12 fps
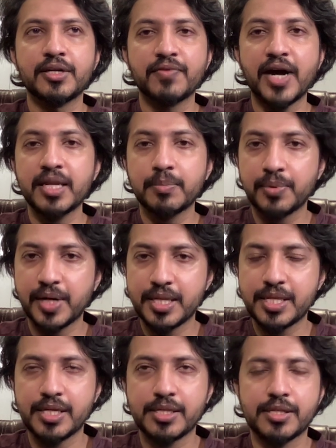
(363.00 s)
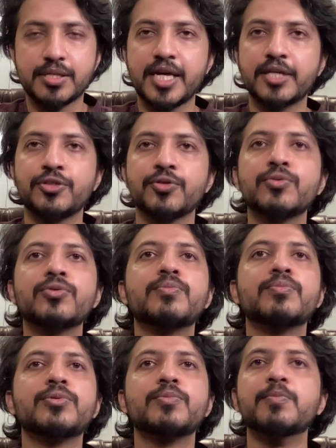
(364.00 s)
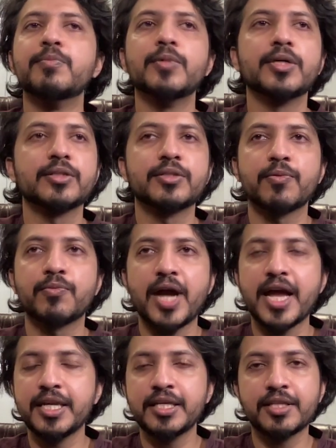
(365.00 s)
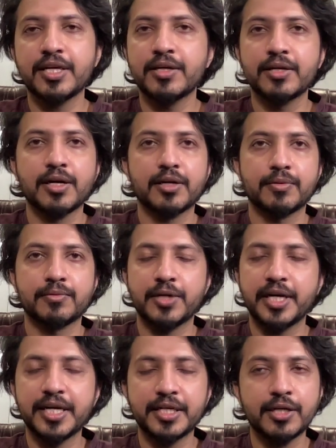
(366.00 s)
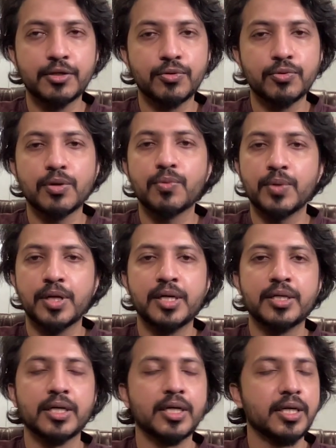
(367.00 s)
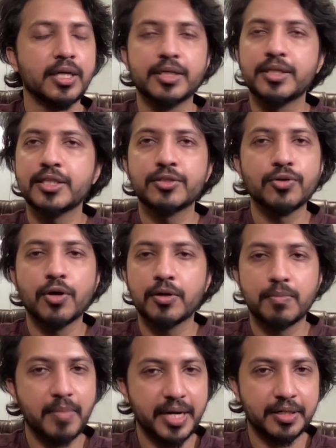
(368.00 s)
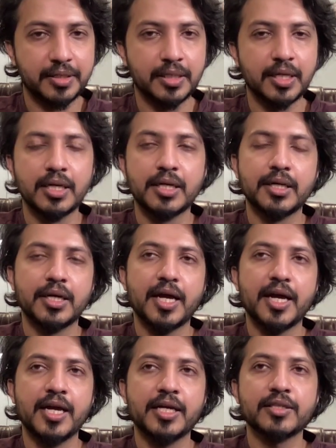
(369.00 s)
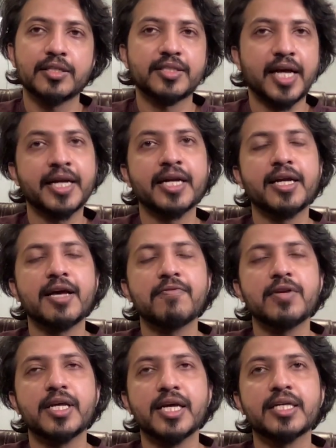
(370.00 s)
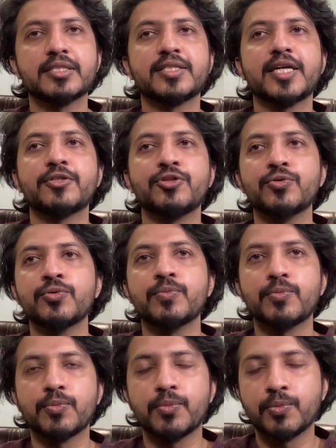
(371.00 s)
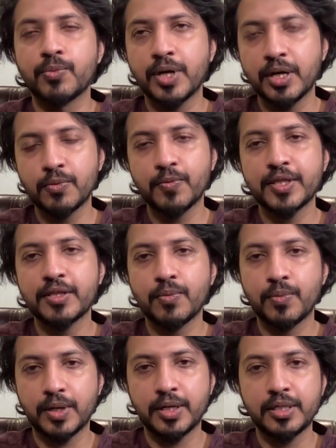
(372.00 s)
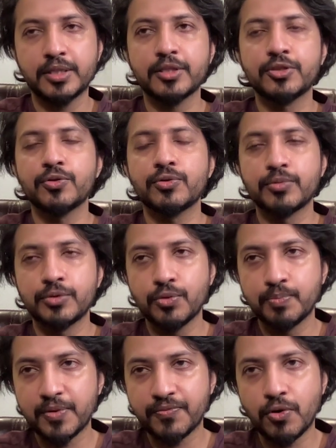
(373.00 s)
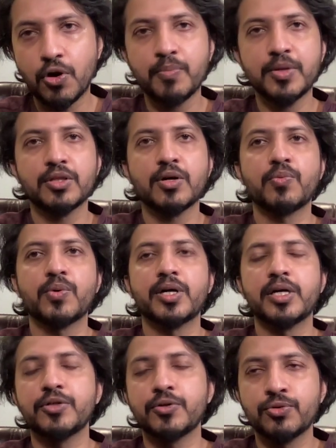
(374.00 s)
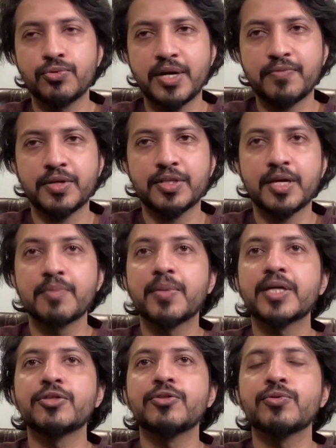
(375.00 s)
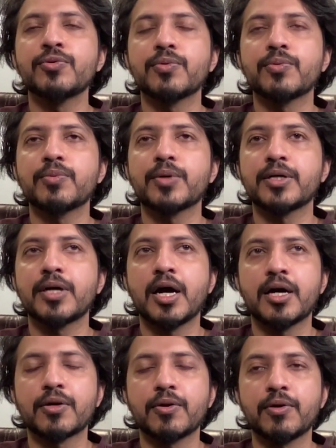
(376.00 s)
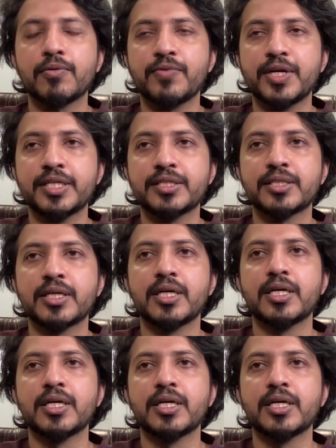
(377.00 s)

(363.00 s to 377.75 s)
divine presence that the anything relating to the world does not matter. And the second level is that you work with the world, you perform in the world, you do everything, but you are always